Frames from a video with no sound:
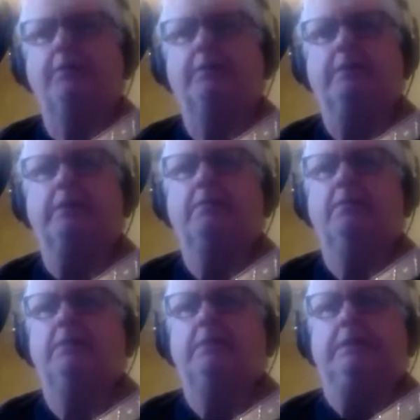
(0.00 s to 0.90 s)
other
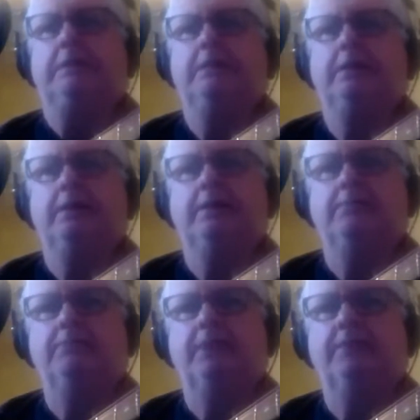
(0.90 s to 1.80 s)
and
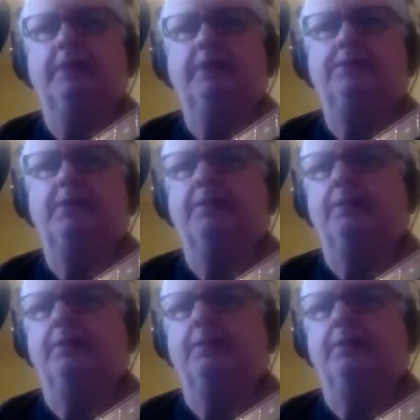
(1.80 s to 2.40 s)
giving each